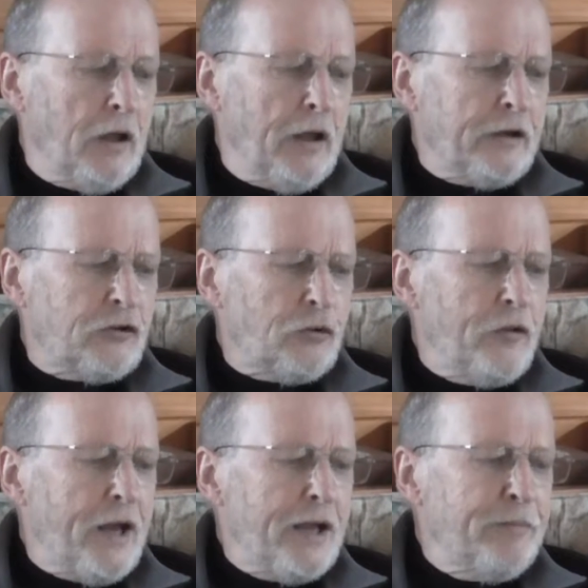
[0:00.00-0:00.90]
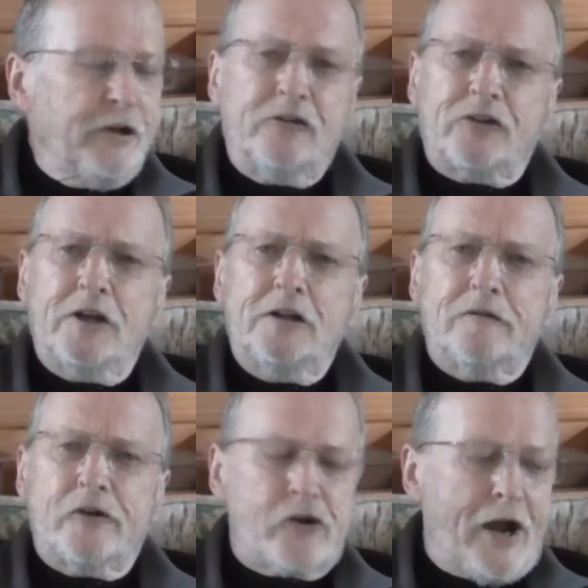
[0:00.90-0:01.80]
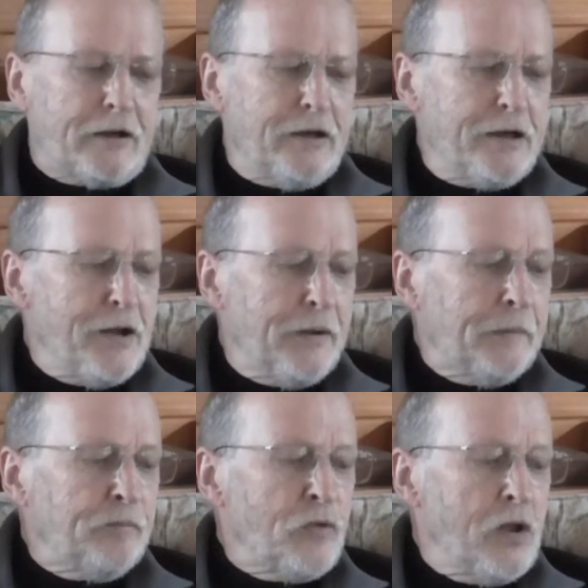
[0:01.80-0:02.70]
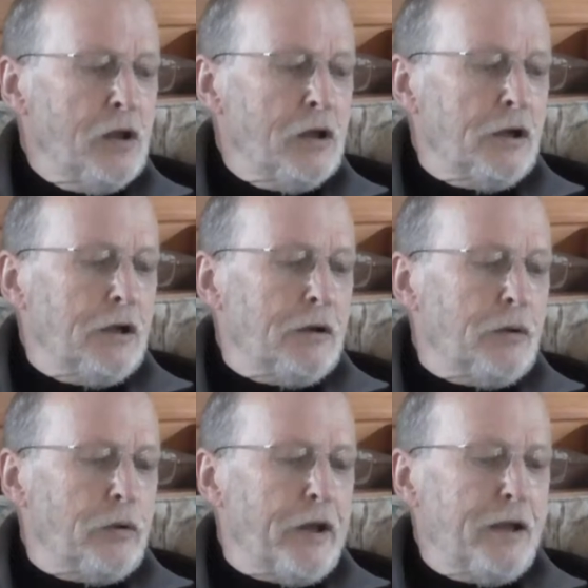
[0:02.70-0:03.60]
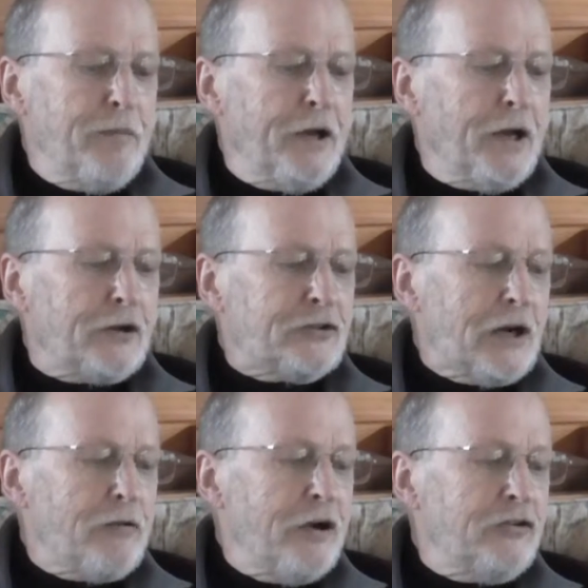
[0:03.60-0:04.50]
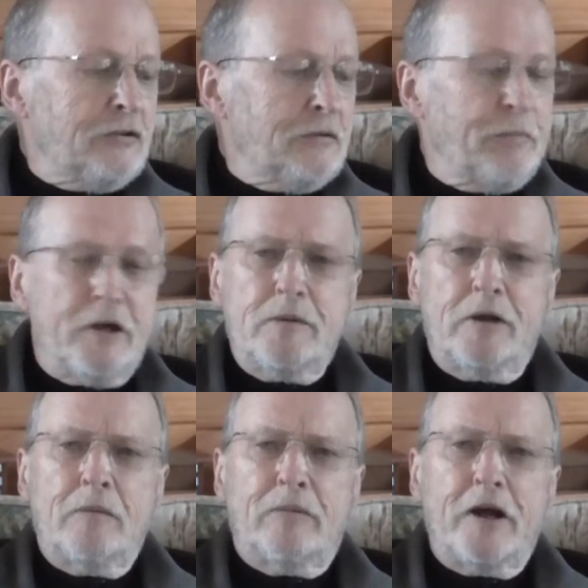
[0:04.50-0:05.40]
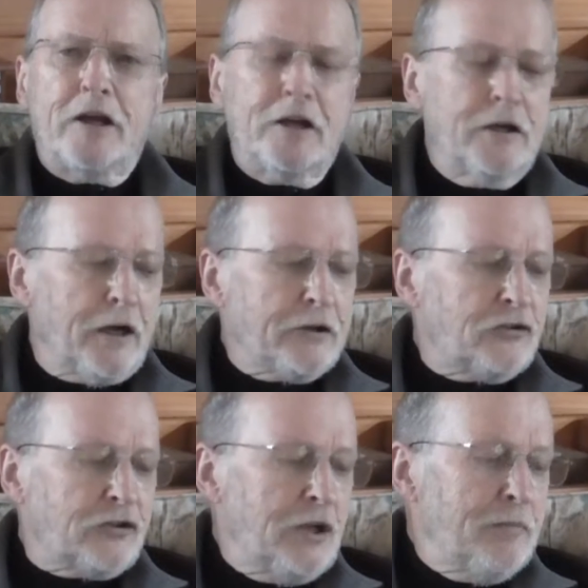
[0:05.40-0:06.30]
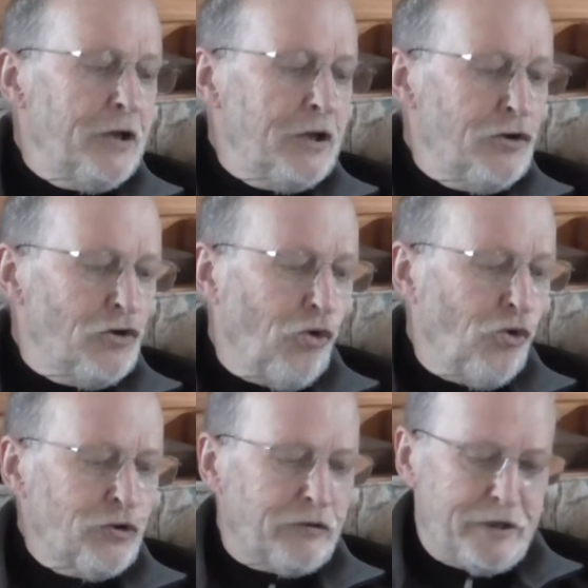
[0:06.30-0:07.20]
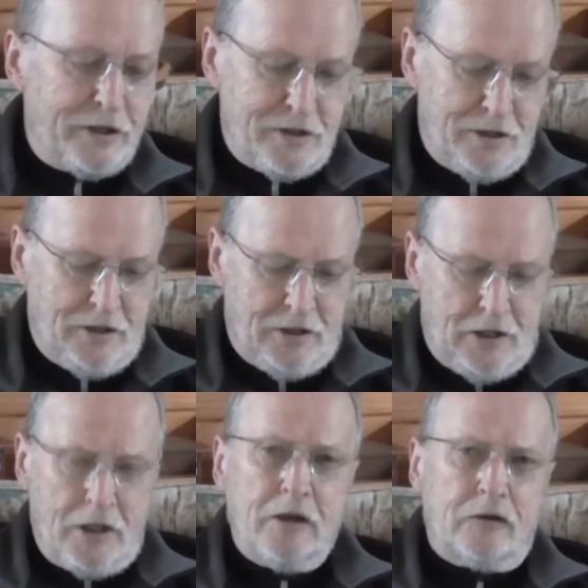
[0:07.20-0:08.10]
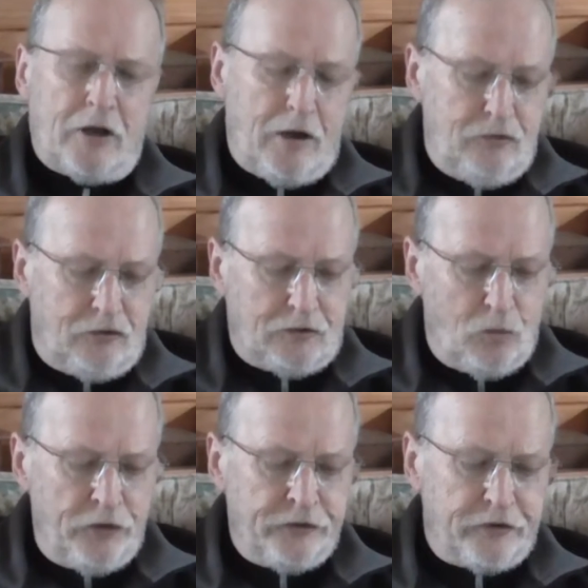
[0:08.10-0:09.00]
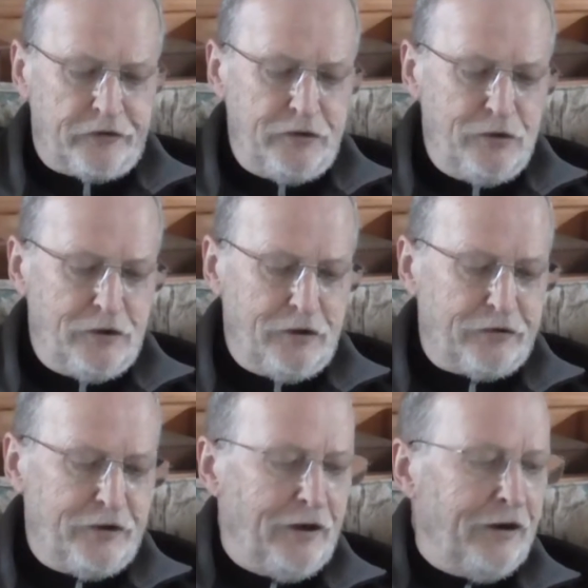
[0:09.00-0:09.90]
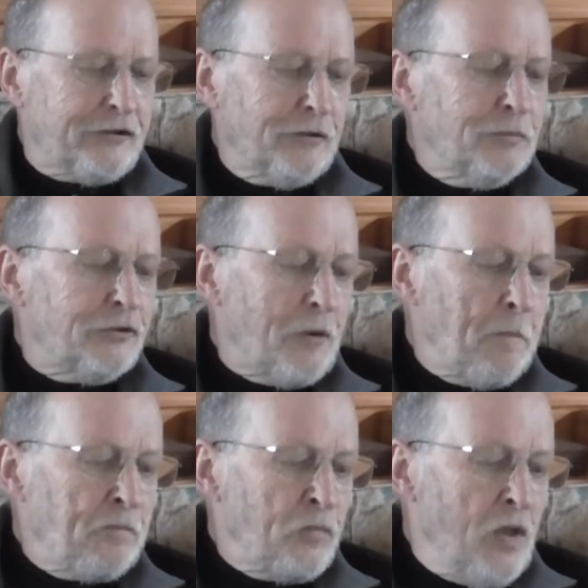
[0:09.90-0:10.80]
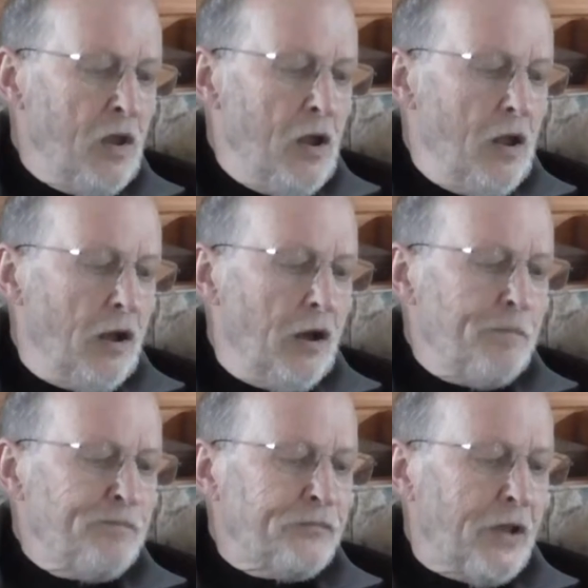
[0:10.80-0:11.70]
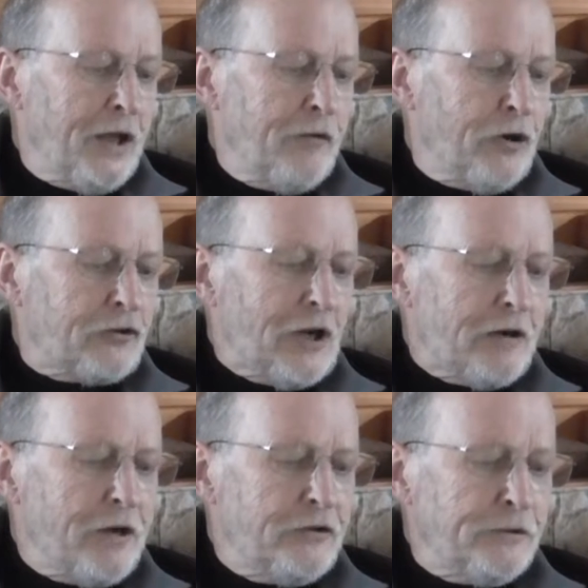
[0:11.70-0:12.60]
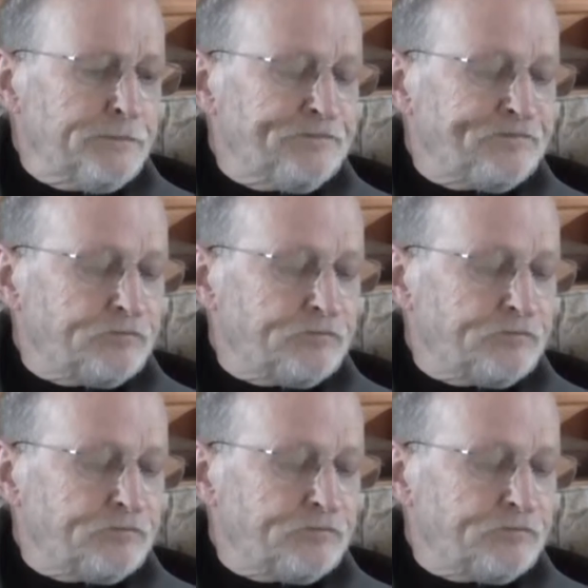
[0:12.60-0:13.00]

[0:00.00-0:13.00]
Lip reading: and sort of the ABCs of a track day, with A being acceleration, B being braking and C being cornering. So just to wander through the 3 items. A for accelerating.